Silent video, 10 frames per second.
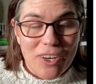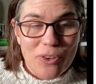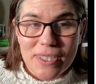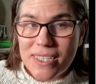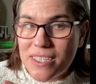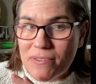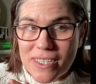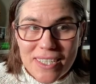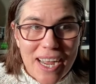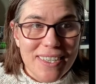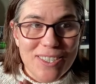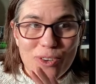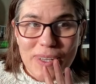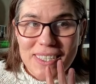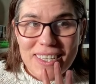You can see different sizes.
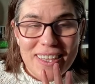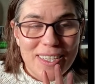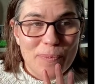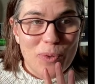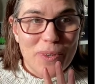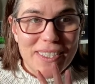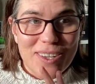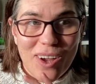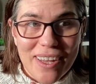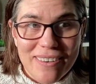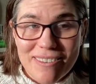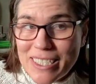You can see these booties on